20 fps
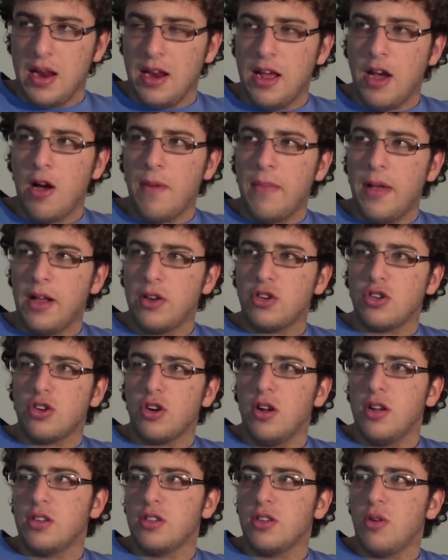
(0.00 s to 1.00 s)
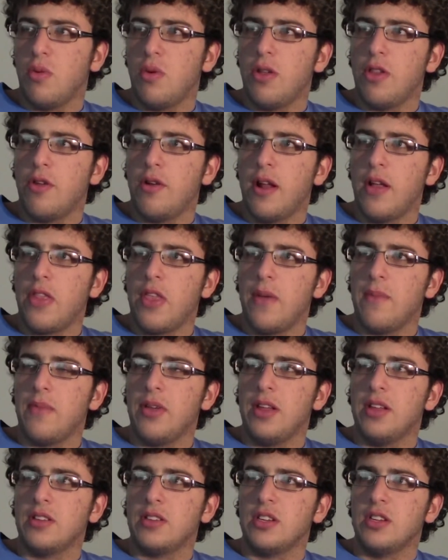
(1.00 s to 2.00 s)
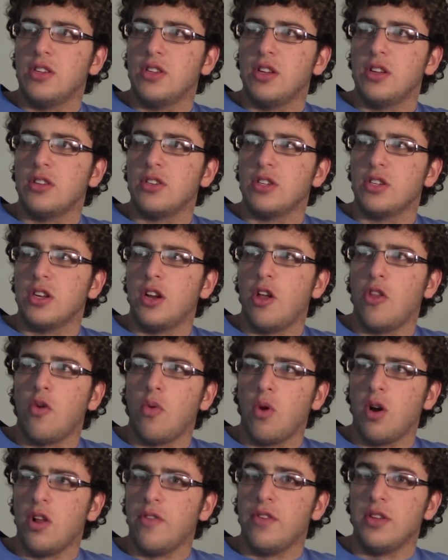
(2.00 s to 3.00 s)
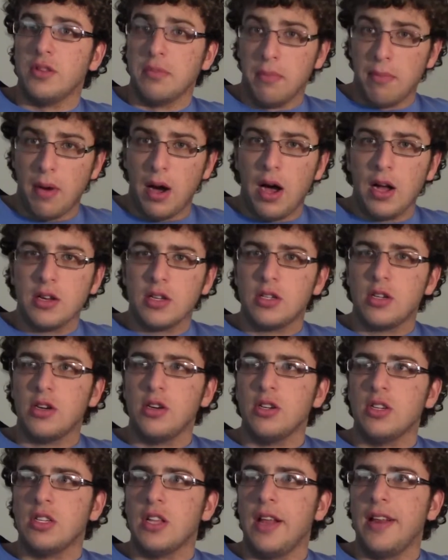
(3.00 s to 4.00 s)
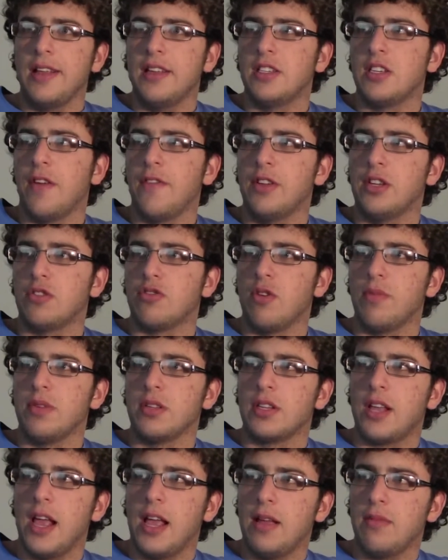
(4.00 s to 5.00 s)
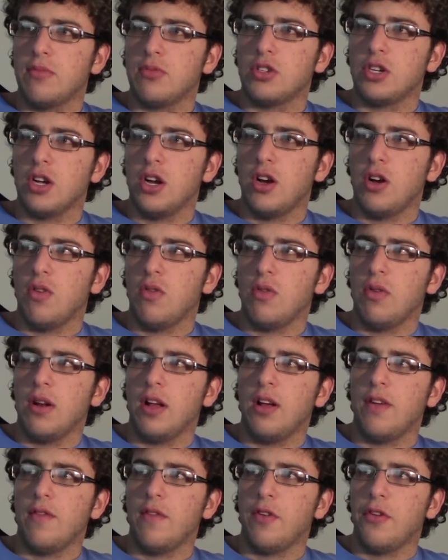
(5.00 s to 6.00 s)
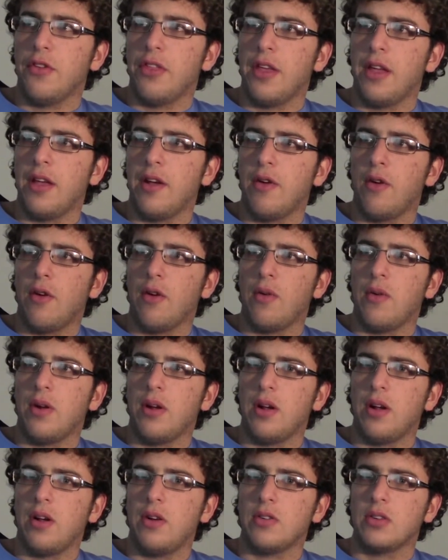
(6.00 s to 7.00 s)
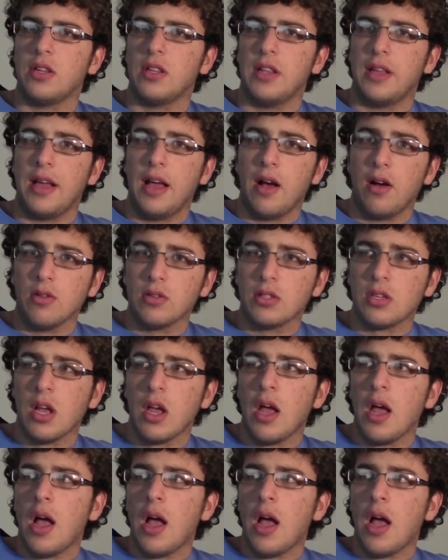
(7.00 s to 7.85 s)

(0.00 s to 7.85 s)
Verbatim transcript: Now, I'm not sure as to whether or not that means he's, it's just another one of his monsters that he summons from his game show or whatever, that, or, or something else.